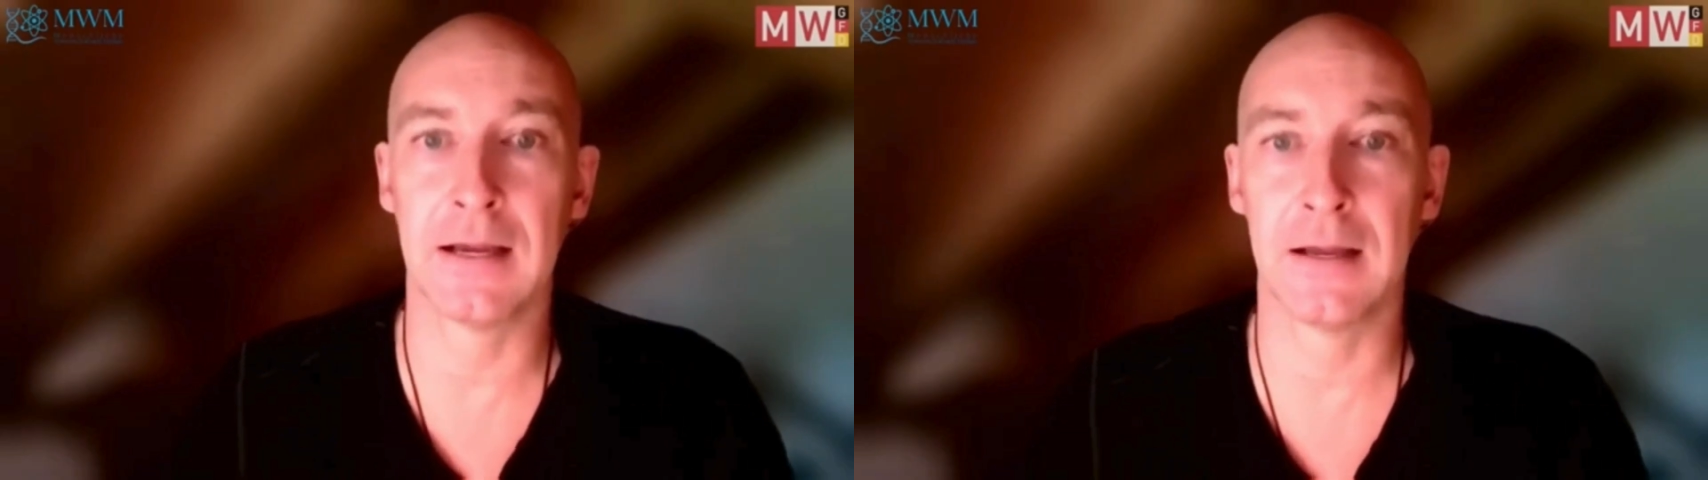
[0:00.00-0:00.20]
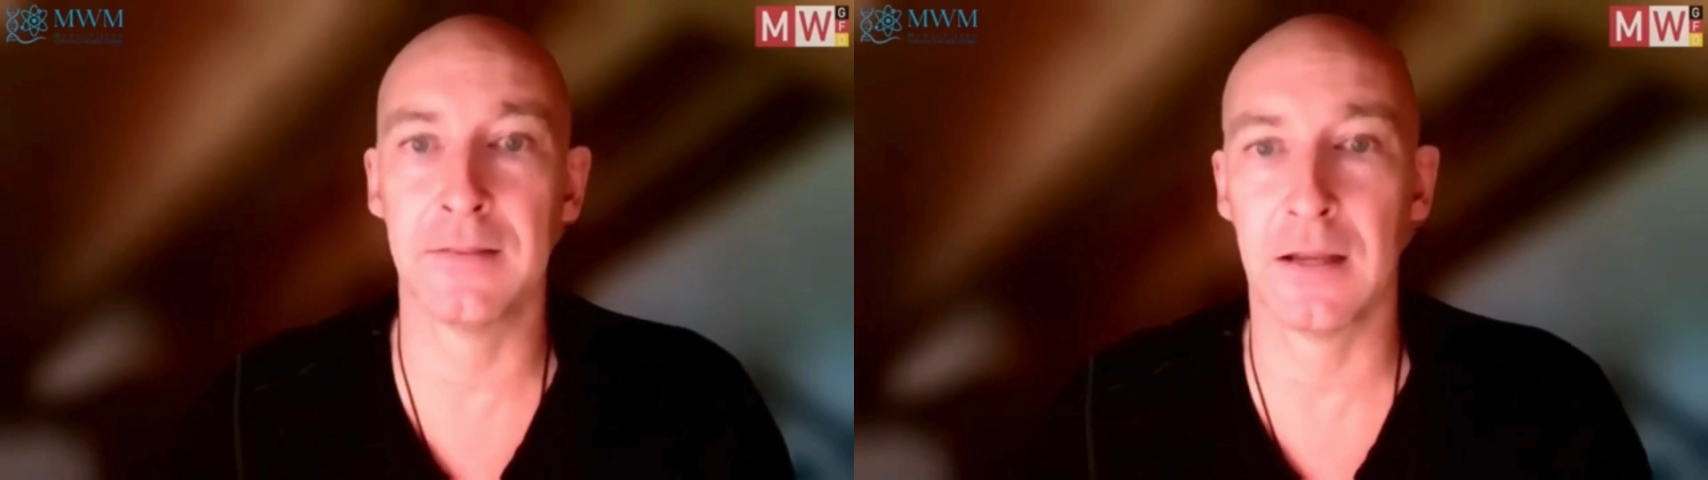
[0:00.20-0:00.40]

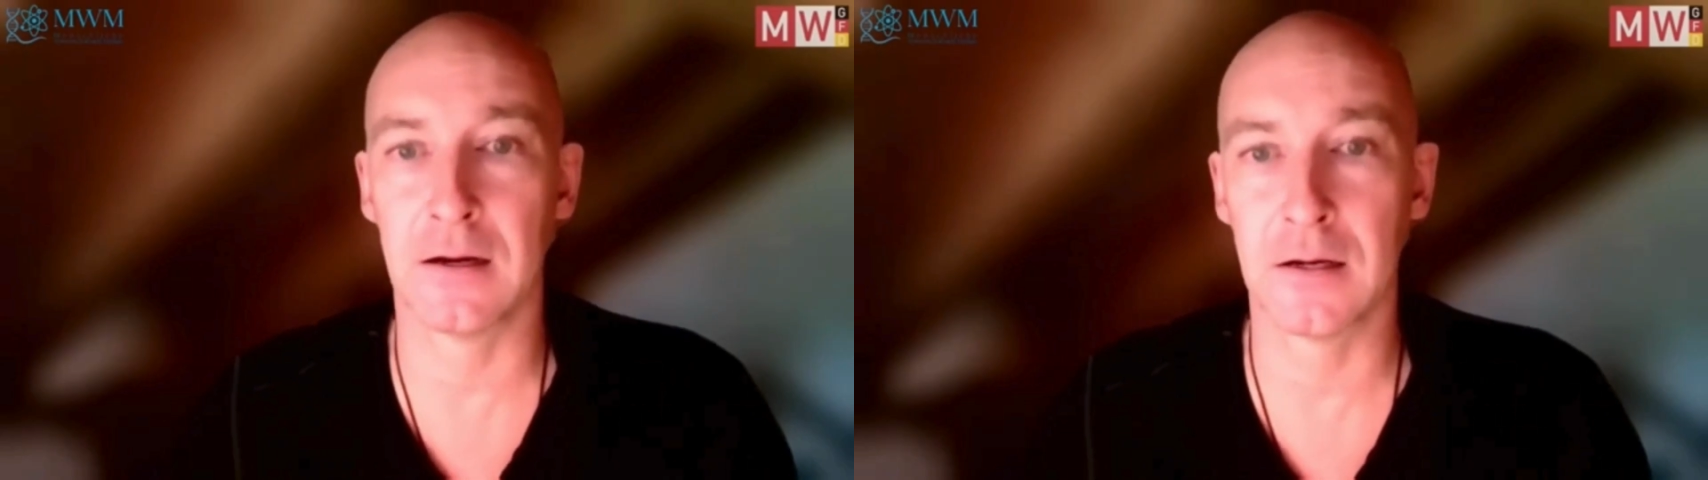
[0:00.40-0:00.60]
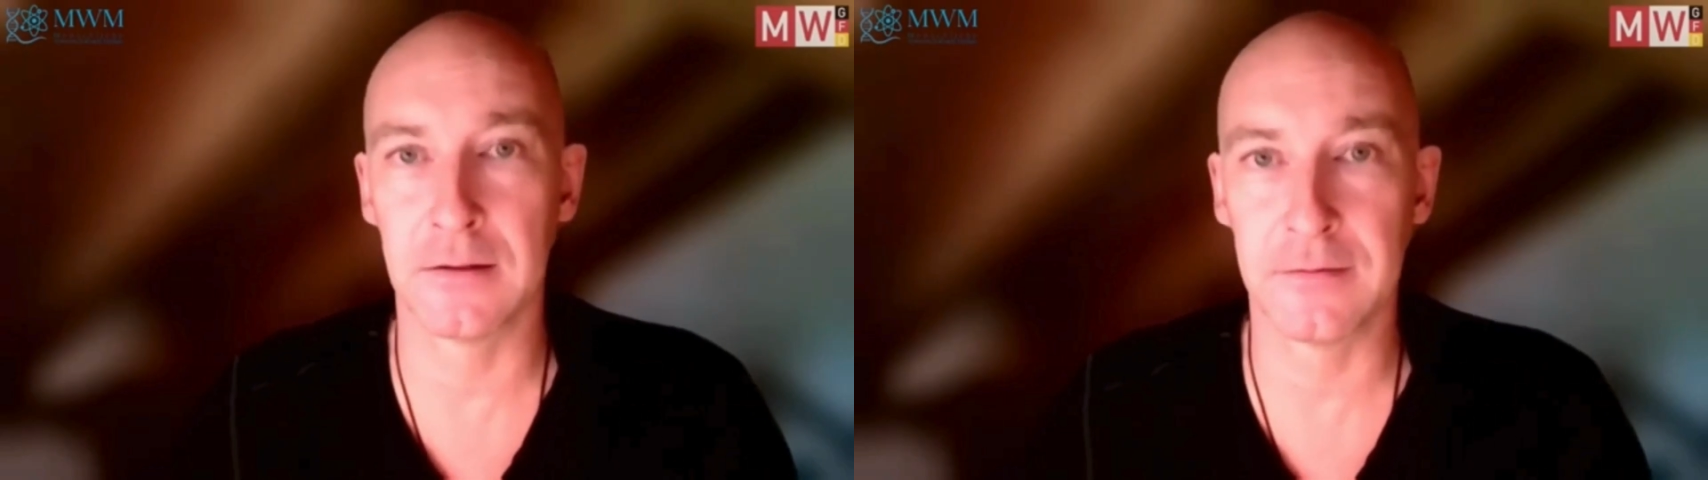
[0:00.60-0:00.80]

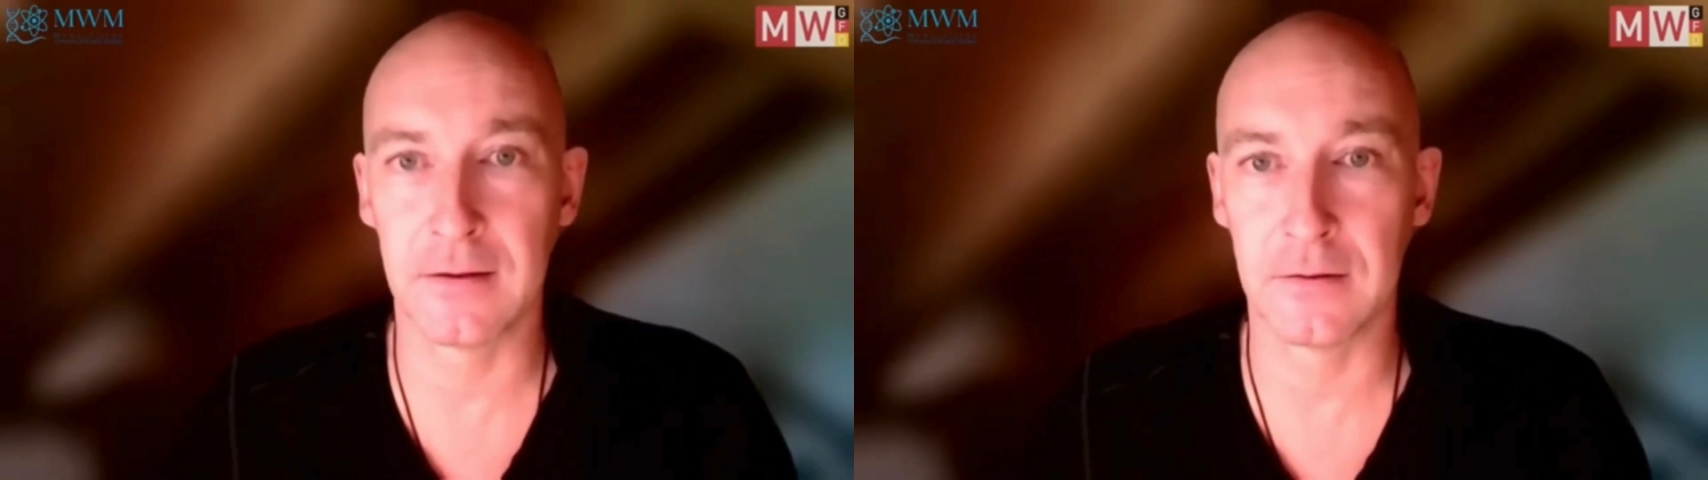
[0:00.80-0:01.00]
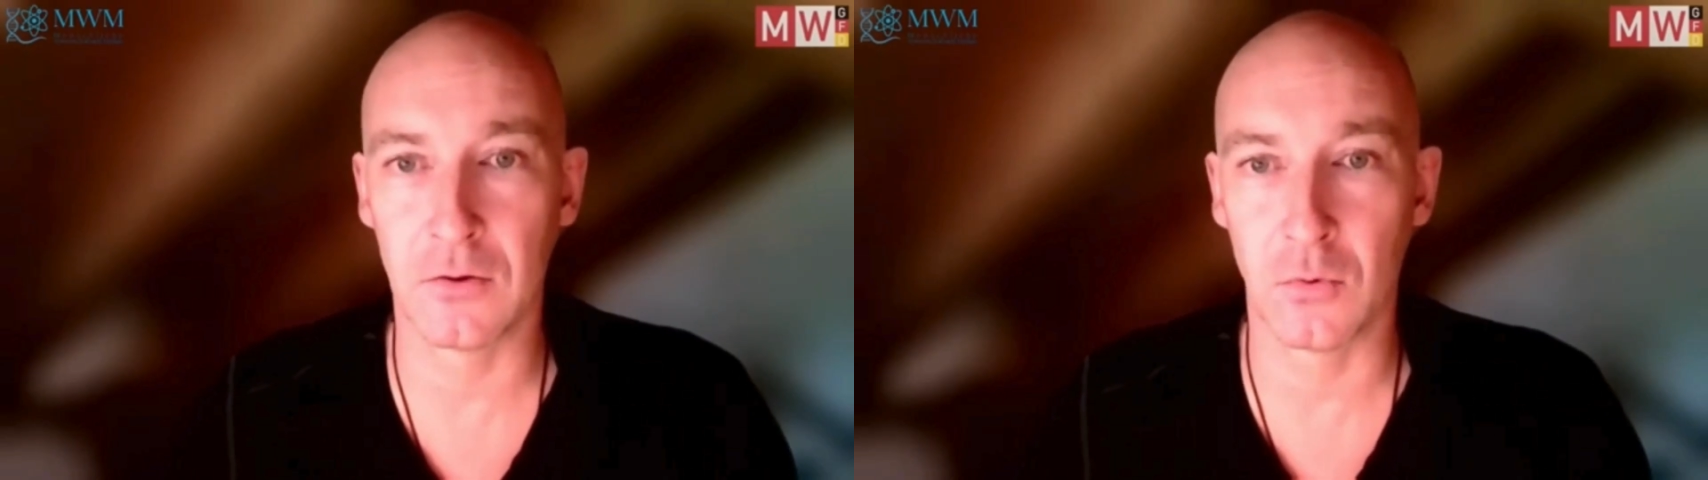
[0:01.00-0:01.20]

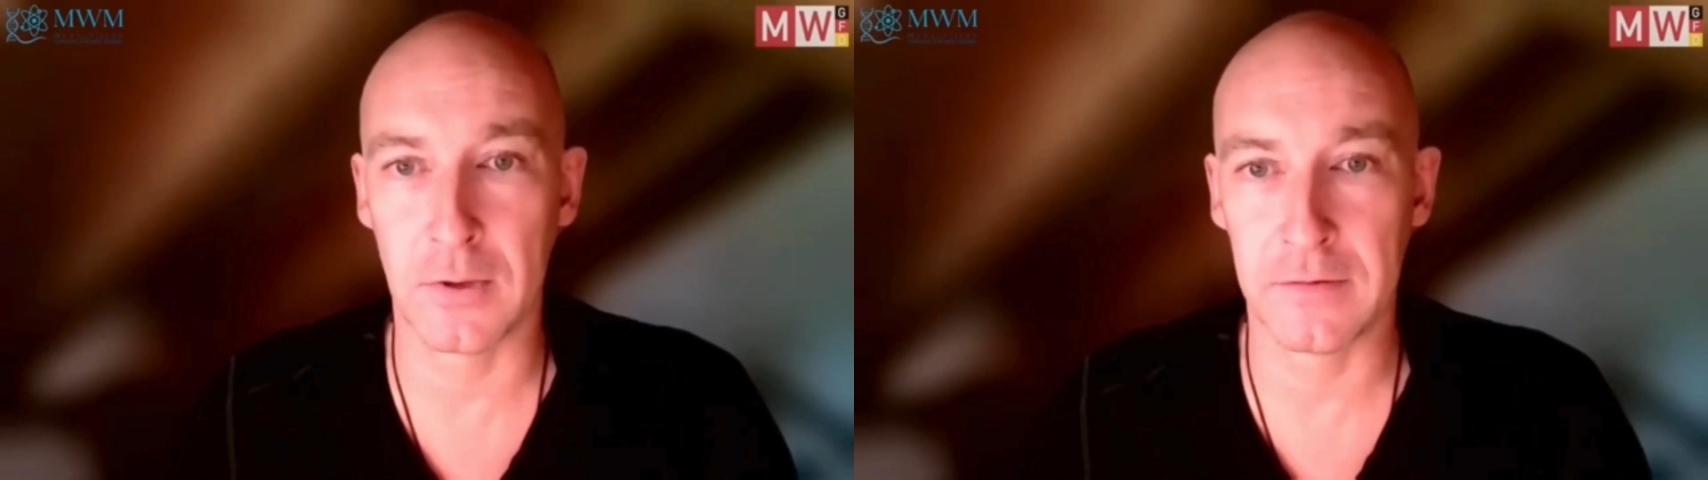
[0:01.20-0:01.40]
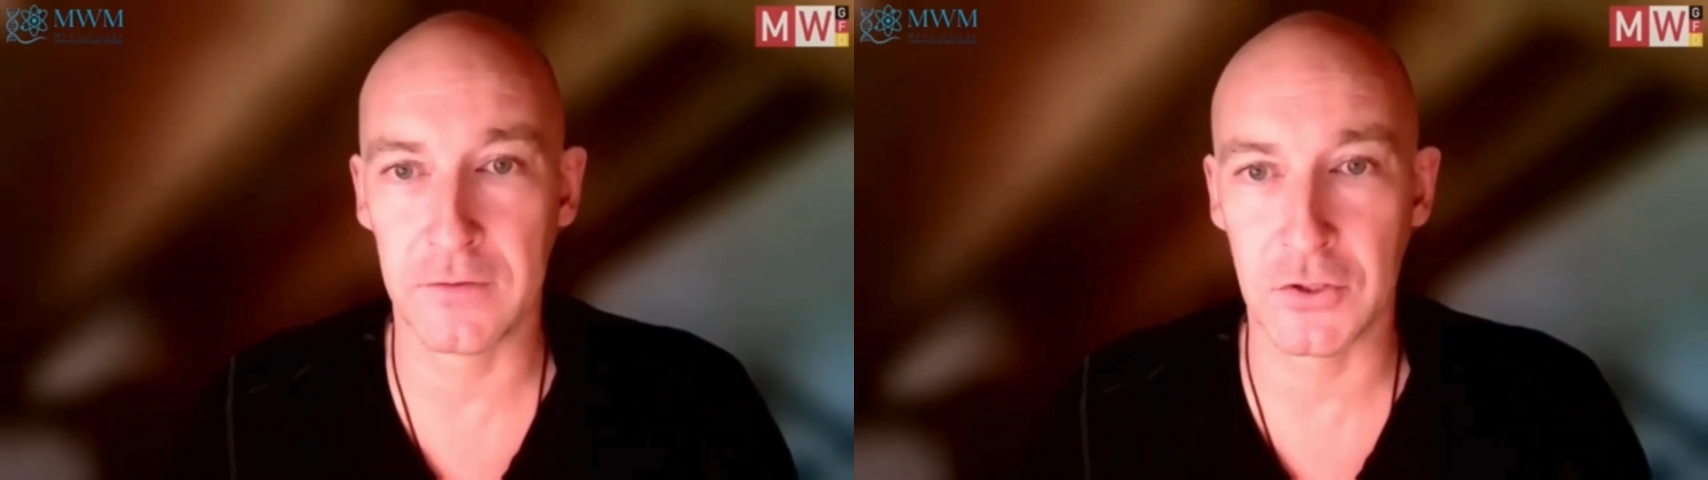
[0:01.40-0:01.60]
unanswered
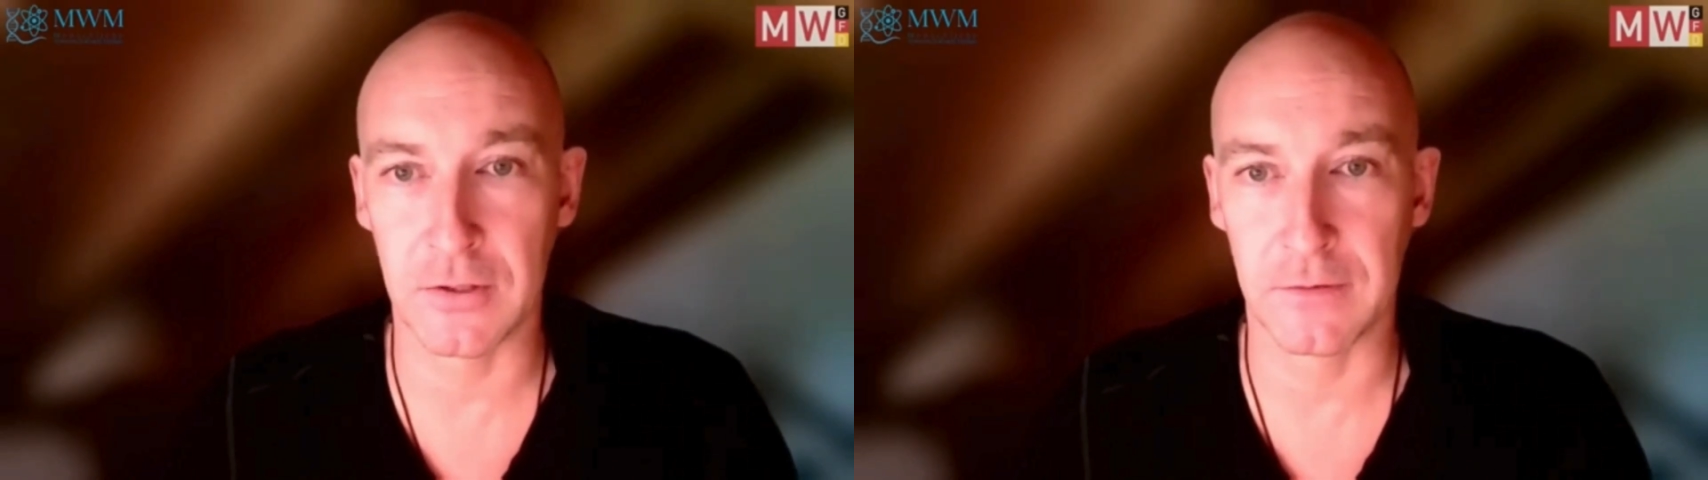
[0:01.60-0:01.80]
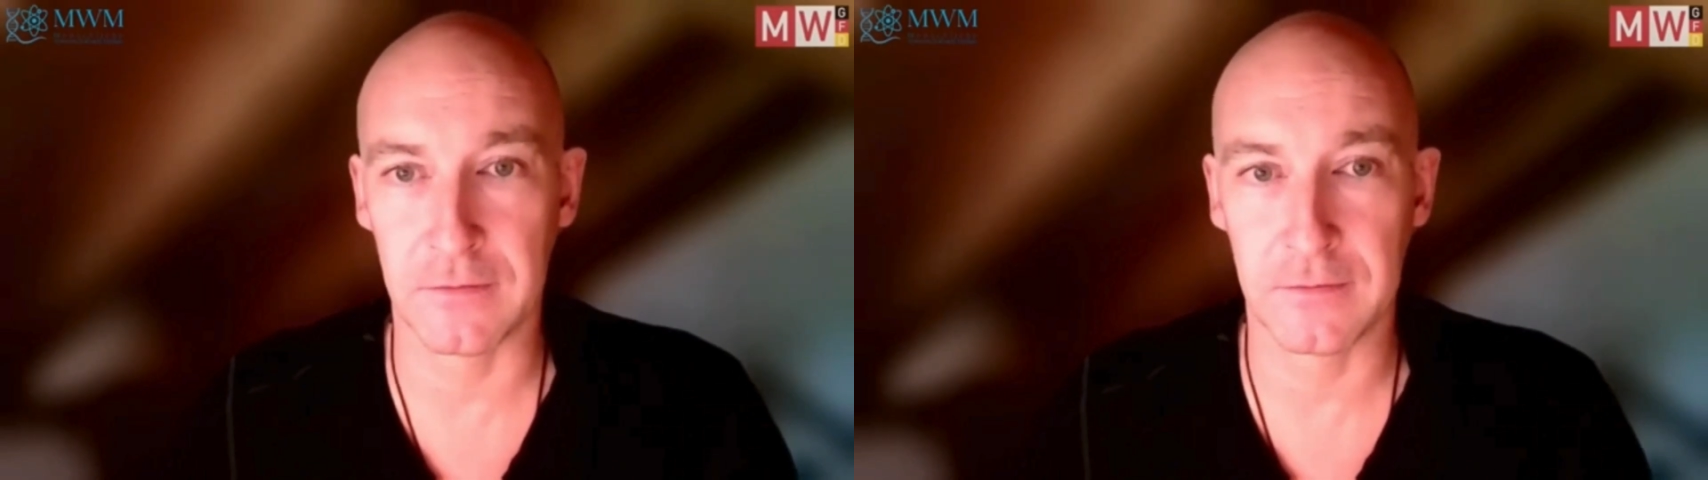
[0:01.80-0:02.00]

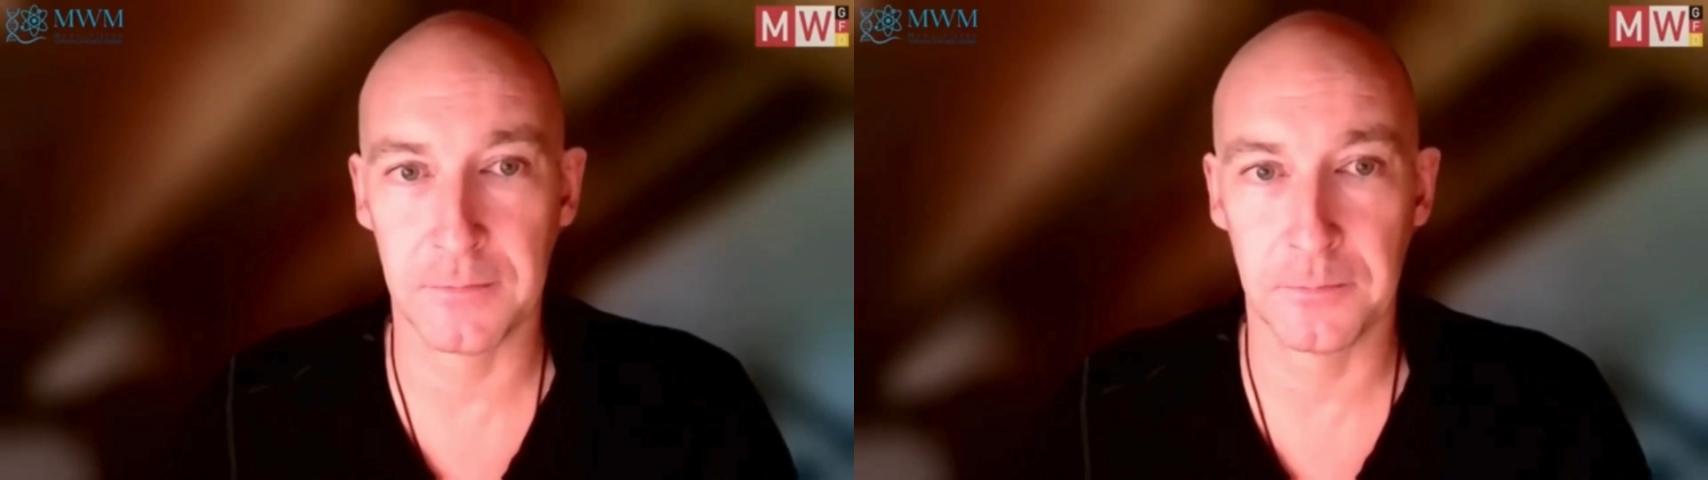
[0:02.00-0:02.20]
questions.